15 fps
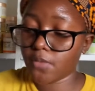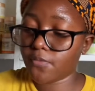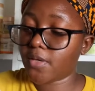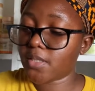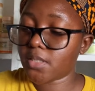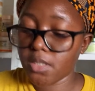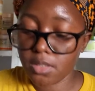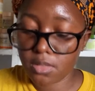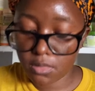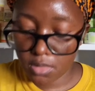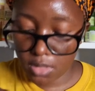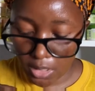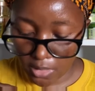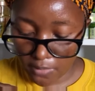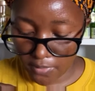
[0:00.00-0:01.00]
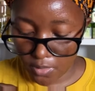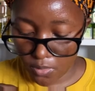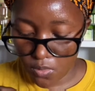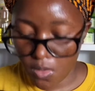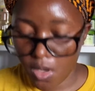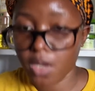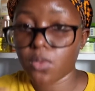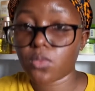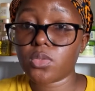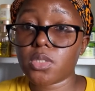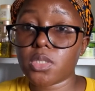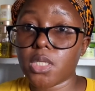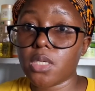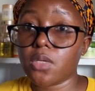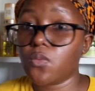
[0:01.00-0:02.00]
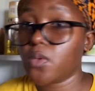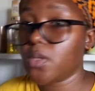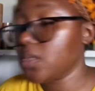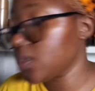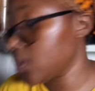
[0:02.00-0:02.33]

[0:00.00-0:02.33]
advantage because I never go out anyway.